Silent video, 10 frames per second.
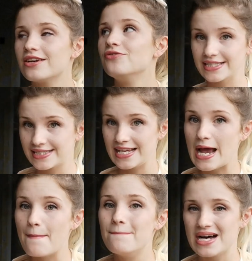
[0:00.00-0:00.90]
can see
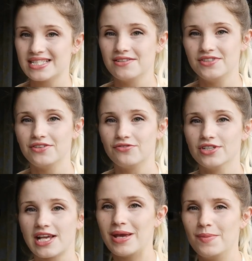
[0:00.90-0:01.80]
a massive
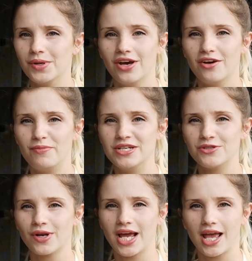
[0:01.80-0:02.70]
difference. People have been
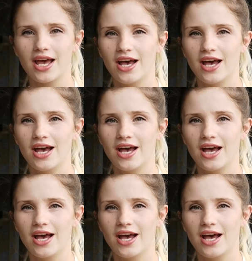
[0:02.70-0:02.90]
doing like